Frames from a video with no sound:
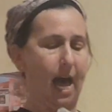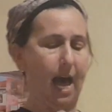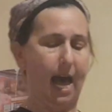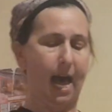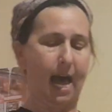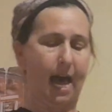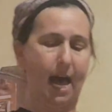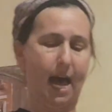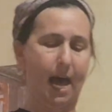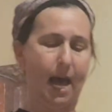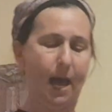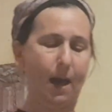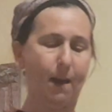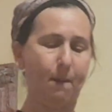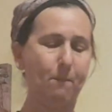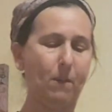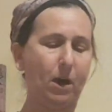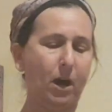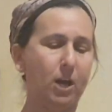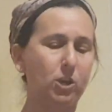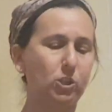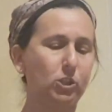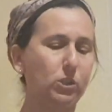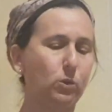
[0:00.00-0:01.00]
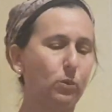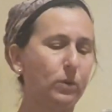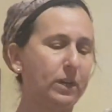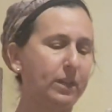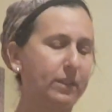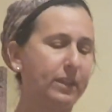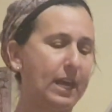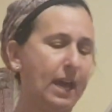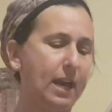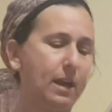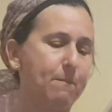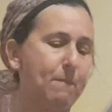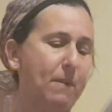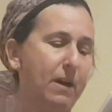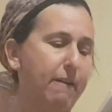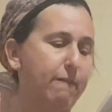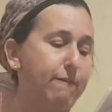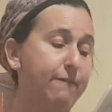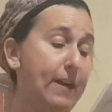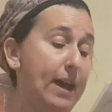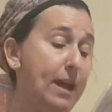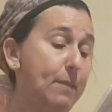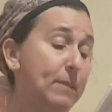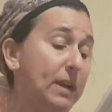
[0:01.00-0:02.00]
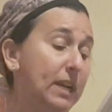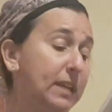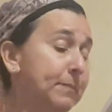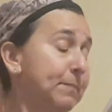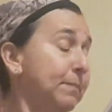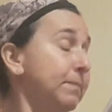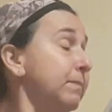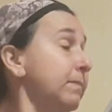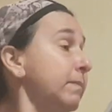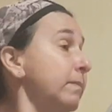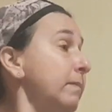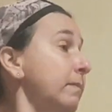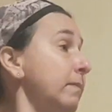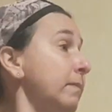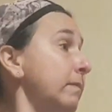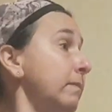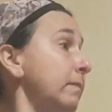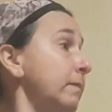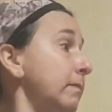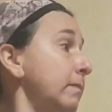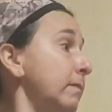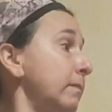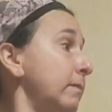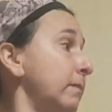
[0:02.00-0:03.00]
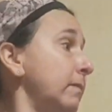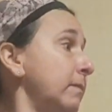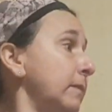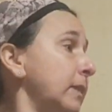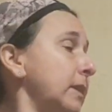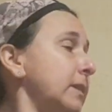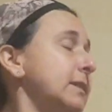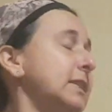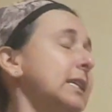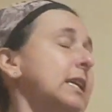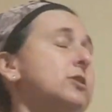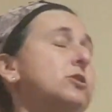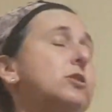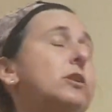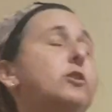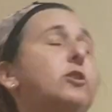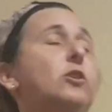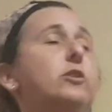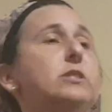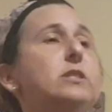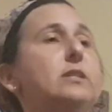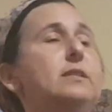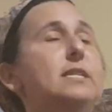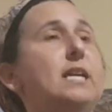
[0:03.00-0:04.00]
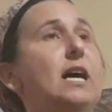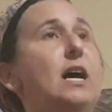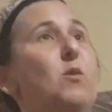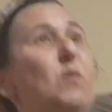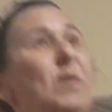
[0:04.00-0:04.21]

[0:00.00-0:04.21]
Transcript: I also want to thank my family. Sounds like class, I